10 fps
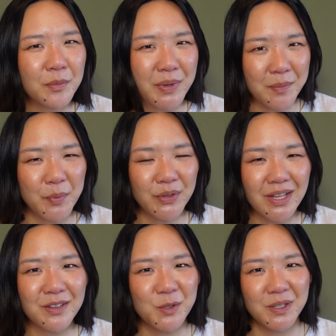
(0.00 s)
people
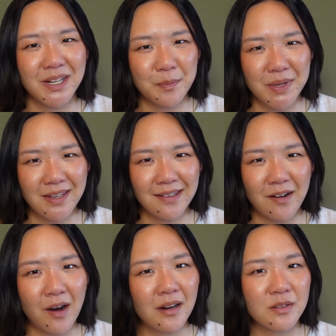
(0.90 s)
that look like me
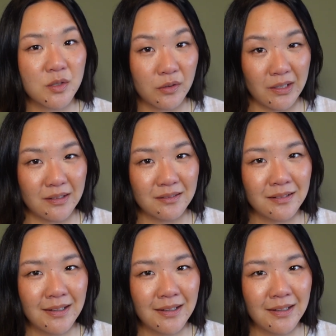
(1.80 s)
on screen,